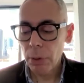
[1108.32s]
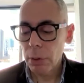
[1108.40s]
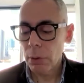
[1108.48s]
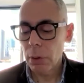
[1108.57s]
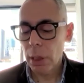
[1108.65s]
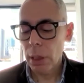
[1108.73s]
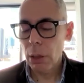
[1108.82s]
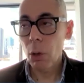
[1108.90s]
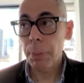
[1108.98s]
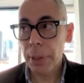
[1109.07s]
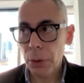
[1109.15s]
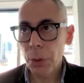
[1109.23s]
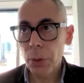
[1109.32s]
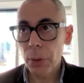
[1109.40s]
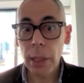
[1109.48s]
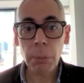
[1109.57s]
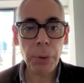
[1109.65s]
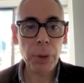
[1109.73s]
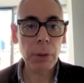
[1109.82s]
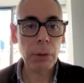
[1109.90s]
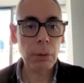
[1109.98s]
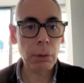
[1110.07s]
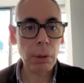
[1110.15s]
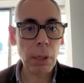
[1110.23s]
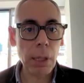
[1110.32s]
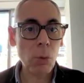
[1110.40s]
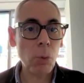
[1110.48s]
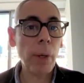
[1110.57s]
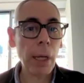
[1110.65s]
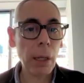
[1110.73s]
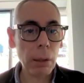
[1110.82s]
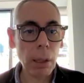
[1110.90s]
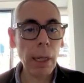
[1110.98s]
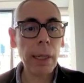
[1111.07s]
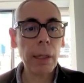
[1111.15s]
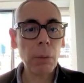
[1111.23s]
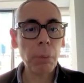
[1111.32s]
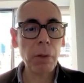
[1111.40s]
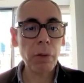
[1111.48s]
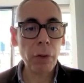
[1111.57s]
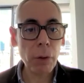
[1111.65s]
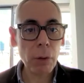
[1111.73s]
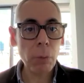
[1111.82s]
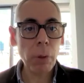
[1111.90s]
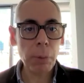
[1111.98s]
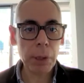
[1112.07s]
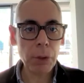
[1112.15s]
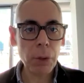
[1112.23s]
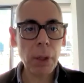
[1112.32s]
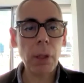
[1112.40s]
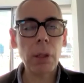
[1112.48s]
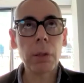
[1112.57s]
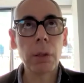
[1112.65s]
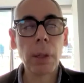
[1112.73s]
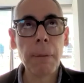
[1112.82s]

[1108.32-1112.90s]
open to input as well. Like before we were told